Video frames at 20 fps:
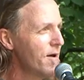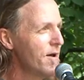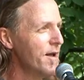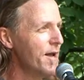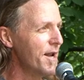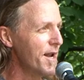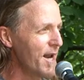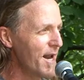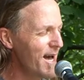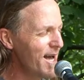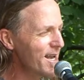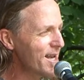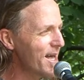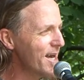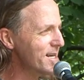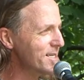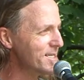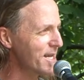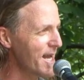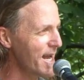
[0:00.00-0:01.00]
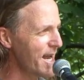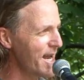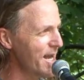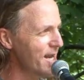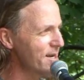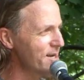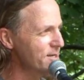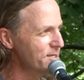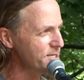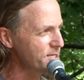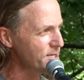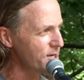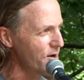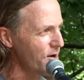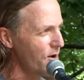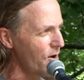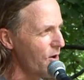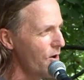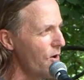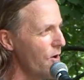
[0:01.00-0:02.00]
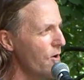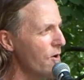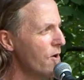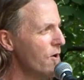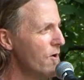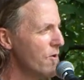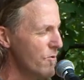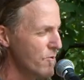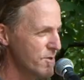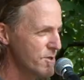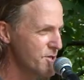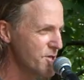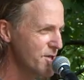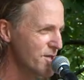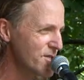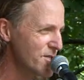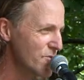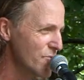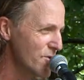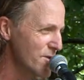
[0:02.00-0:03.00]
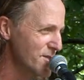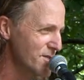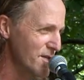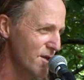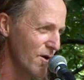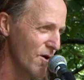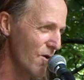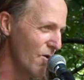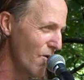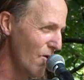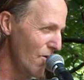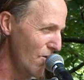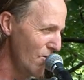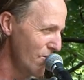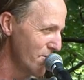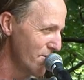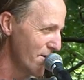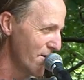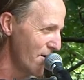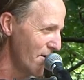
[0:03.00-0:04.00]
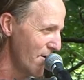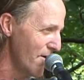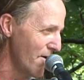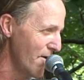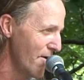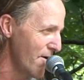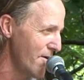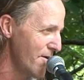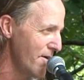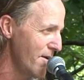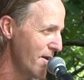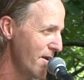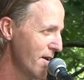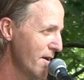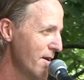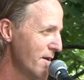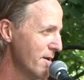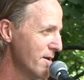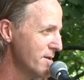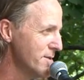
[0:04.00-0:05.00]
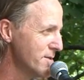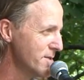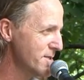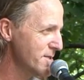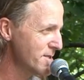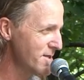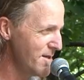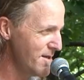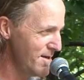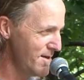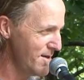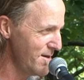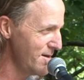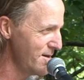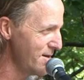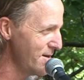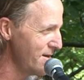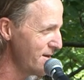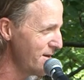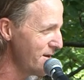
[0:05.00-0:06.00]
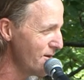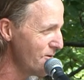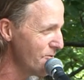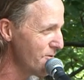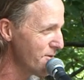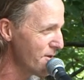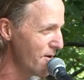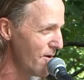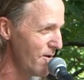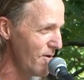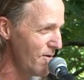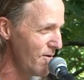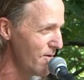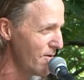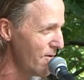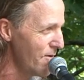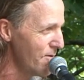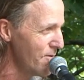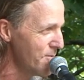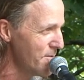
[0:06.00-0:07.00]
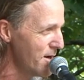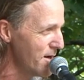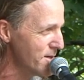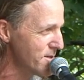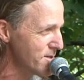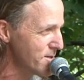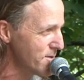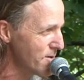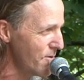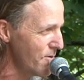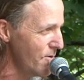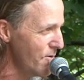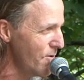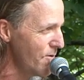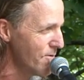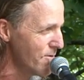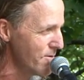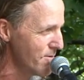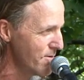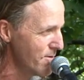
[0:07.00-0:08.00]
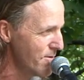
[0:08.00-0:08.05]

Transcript: And I like to end a song with just what's going on and sing with all, all my soul.